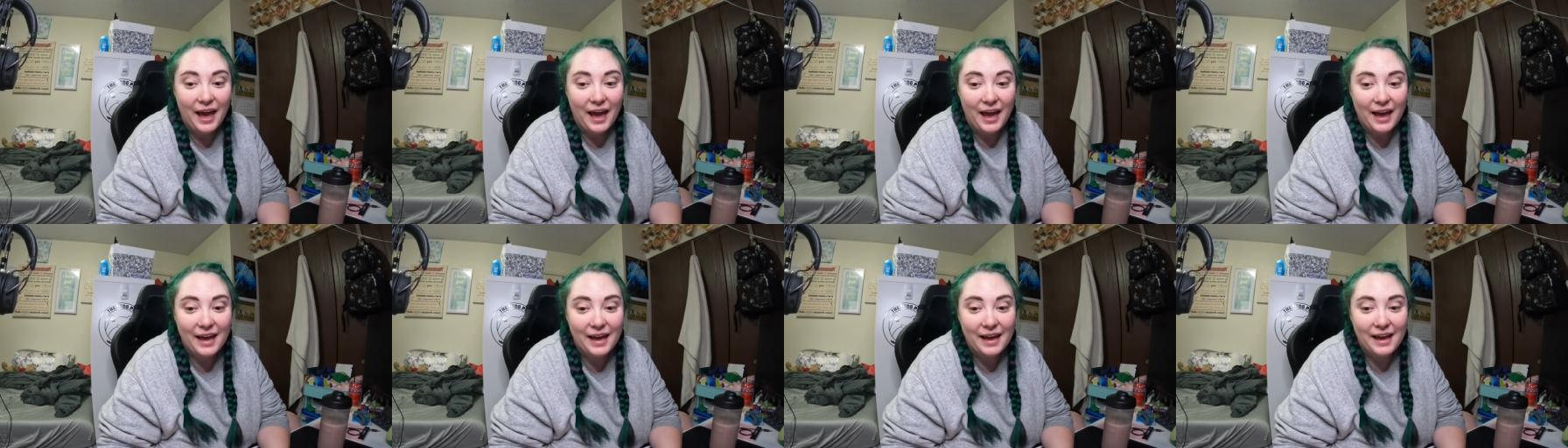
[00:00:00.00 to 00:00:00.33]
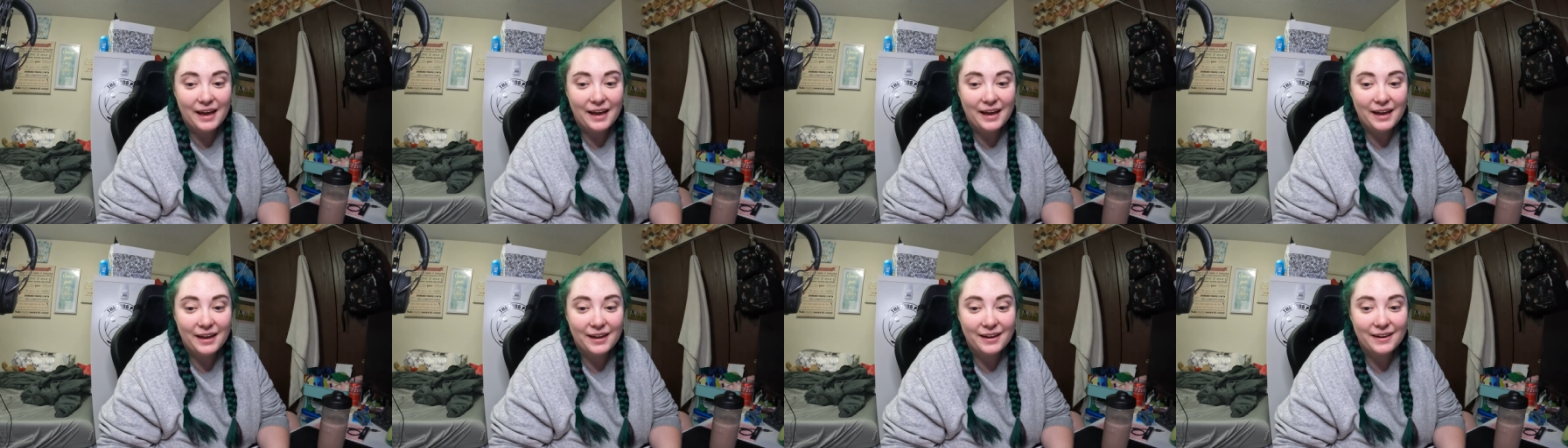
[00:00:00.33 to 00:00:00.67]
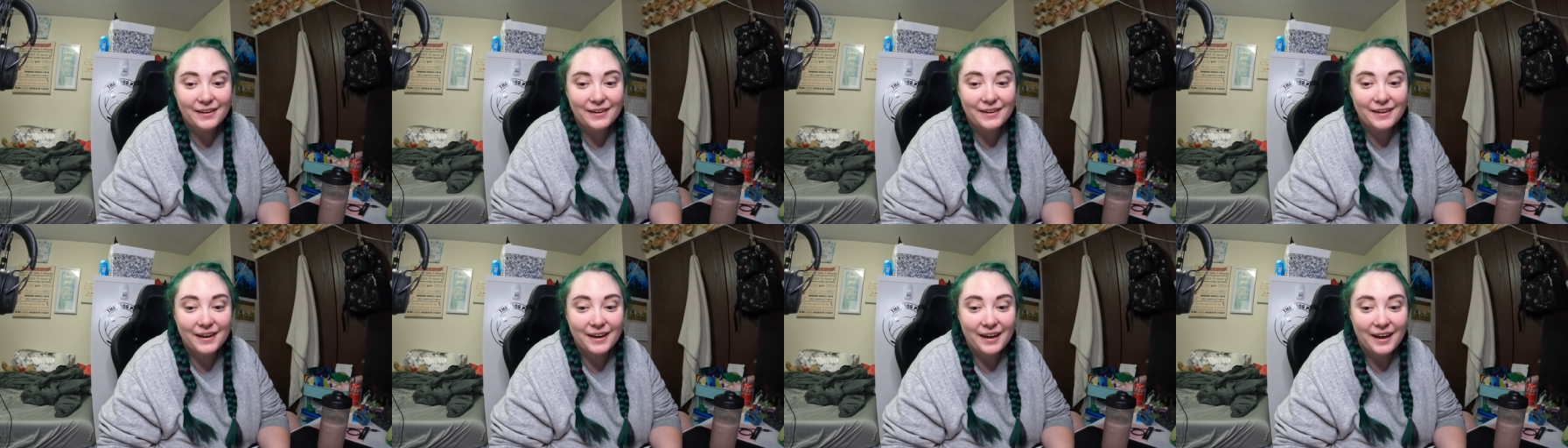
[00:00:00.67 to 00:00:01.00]

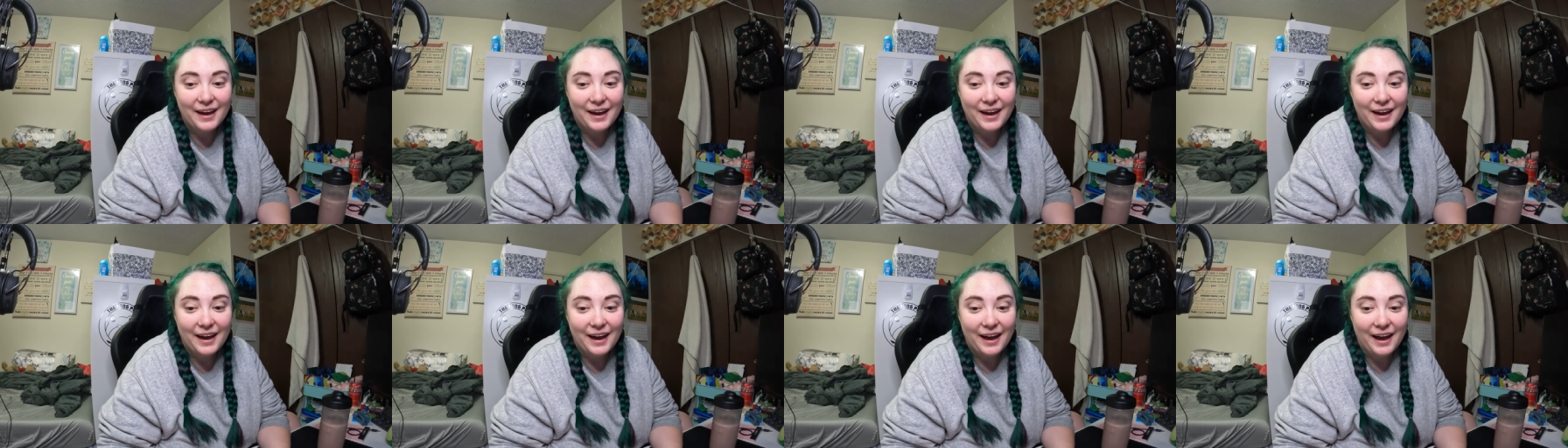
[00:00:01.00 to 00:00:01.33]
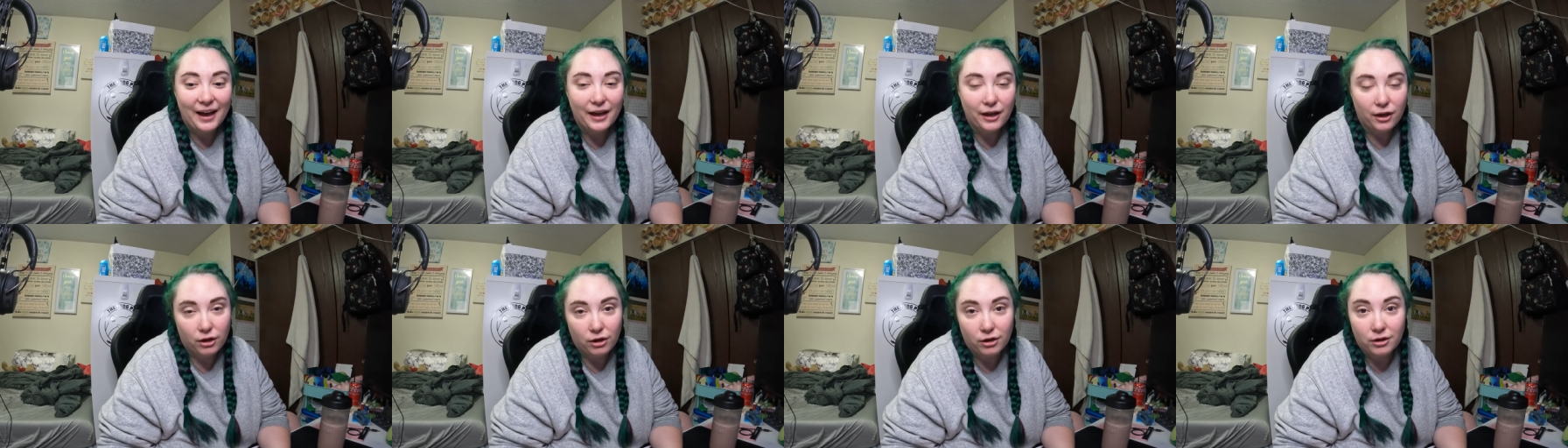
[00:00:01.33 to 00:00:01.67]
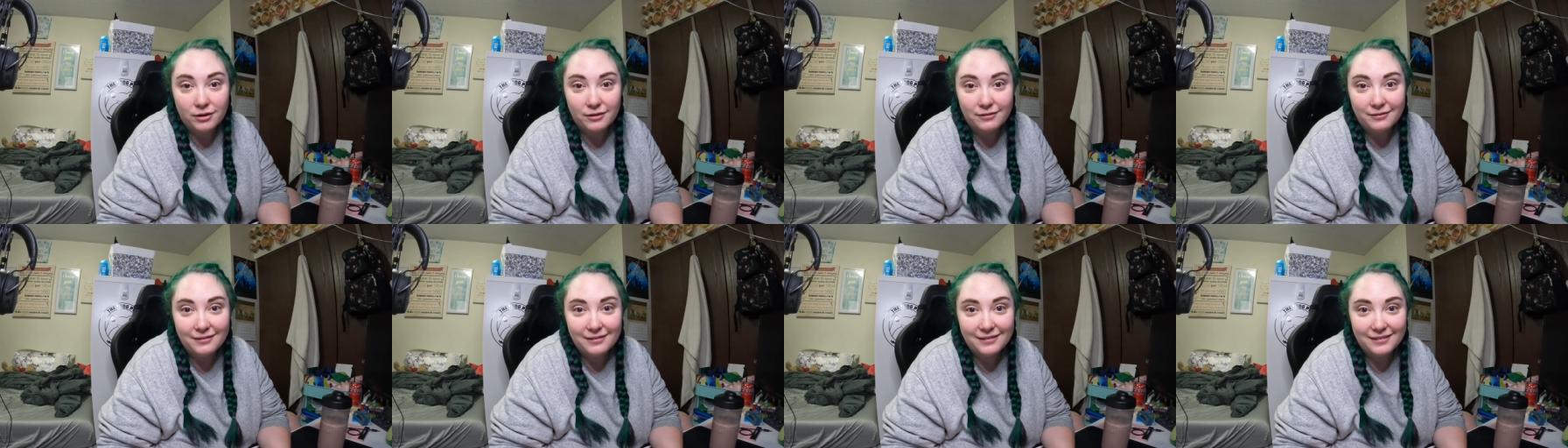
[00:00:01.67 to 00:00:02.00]
and I
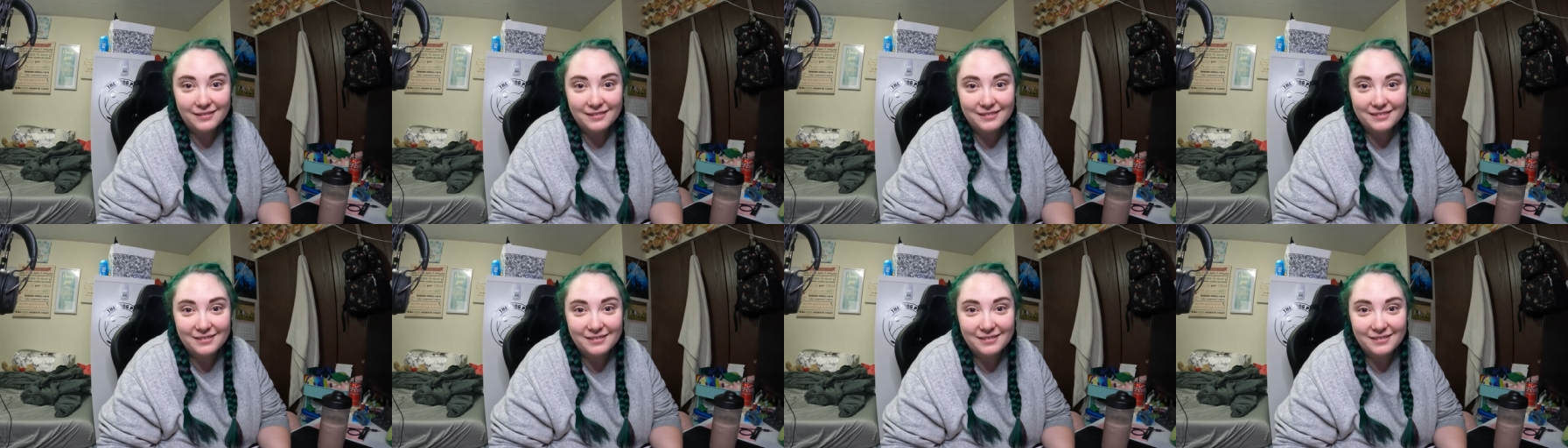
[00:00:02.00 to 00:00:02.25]
couldn't